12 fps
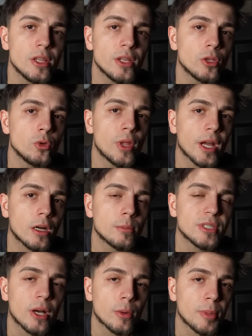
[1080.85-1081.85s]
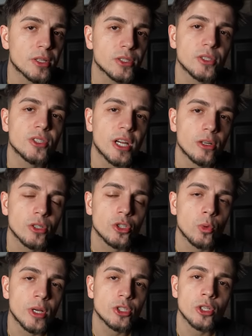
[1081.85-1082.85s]
anything new that comes out about this entire
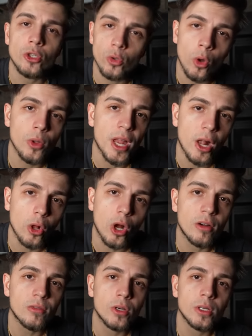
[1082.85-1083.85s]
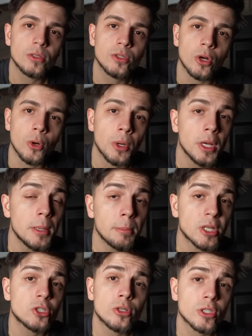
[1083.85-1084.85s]
situation, you know that I'll cover it. So
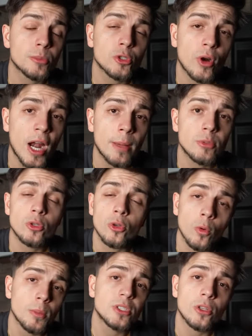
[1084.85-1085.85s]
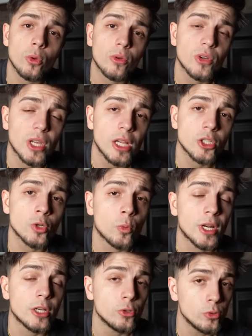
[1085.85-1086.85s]
make sure to subscribe so you don't miss the notification
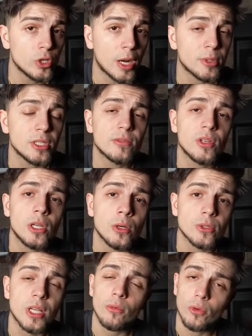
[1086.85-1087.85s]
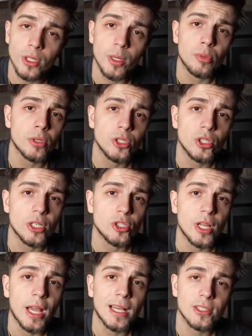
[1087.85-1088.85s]
when I do drop these videos. I really appreciate
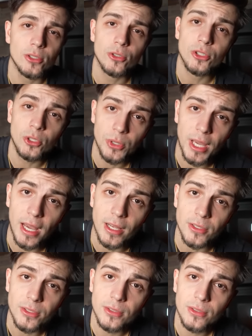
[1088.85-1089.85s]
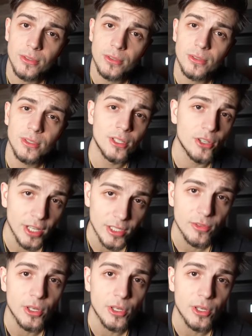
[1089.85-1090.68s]
you guys, and I'll see you guys in the next